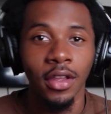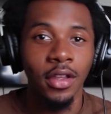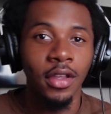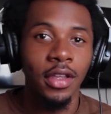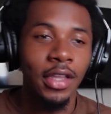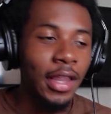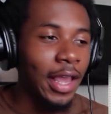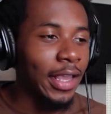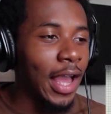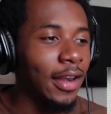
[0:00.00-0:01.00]
Yeah, like,
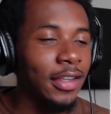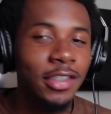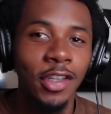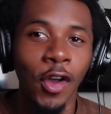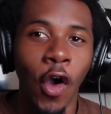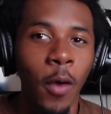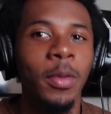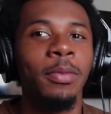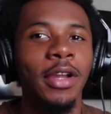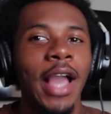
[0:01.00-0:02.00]
y'all niggas still owe me,
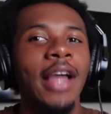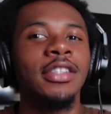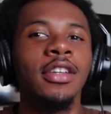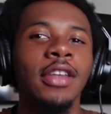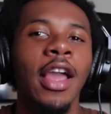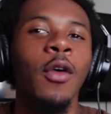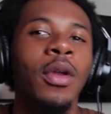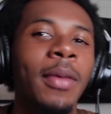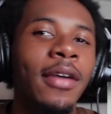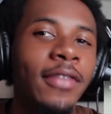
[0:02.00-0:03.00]
bro. Y'all took down one of
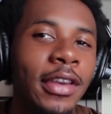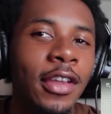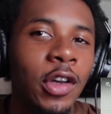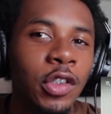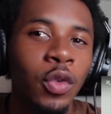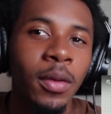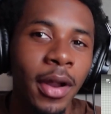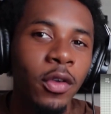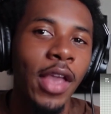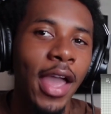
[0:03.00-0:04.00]
my videos, one of my
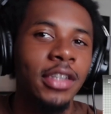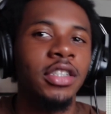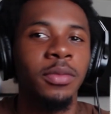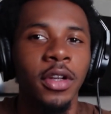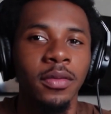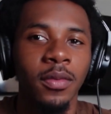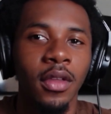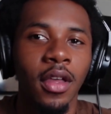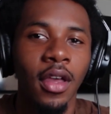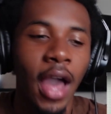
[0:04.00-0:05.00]
reactions, bro.
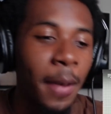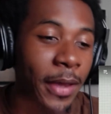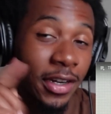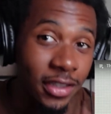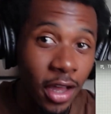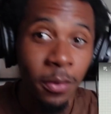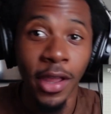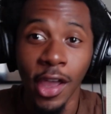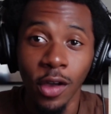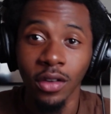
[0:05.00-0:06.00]
I made a
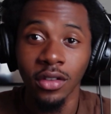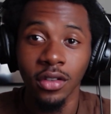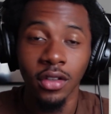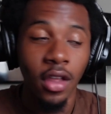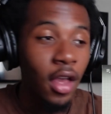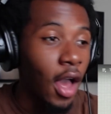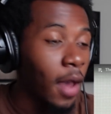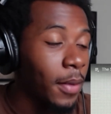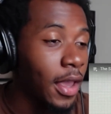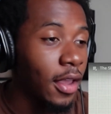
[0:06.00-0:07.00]
thumbnail.
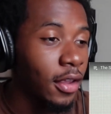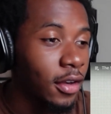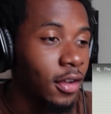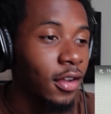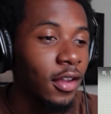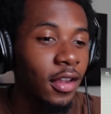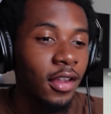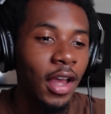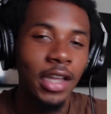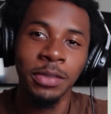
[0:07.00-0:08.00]
I
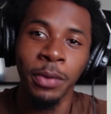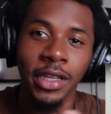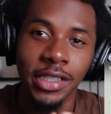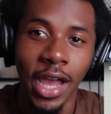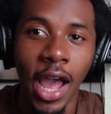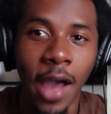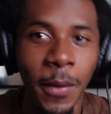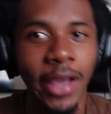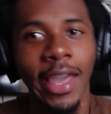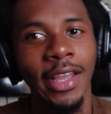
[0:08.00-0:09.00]
spent time. I
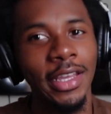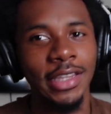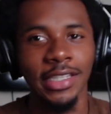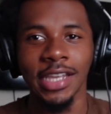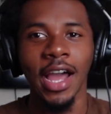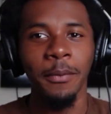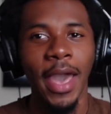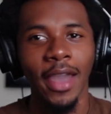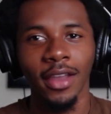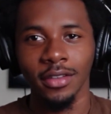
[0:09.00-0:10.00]
can't get that time
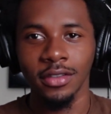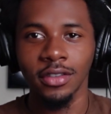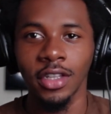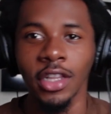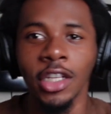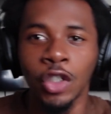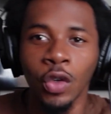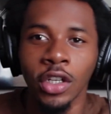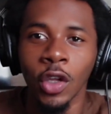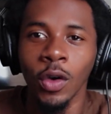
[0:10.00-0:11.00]
back. The least you
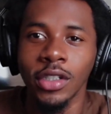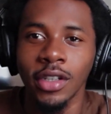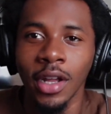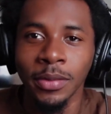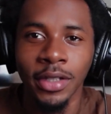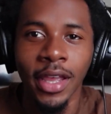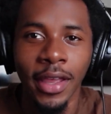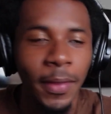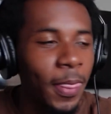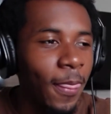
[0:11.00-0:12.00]
could do is, you know what I'm
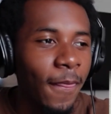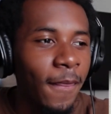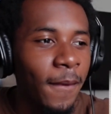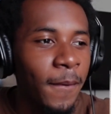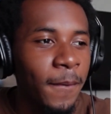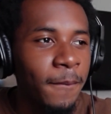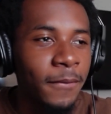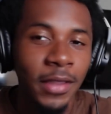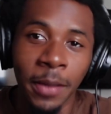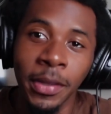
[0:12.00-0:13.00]
saying?
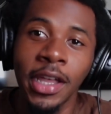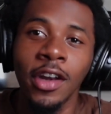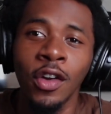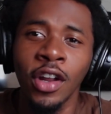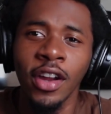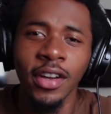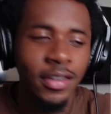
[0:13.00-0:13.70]
Let me get on there.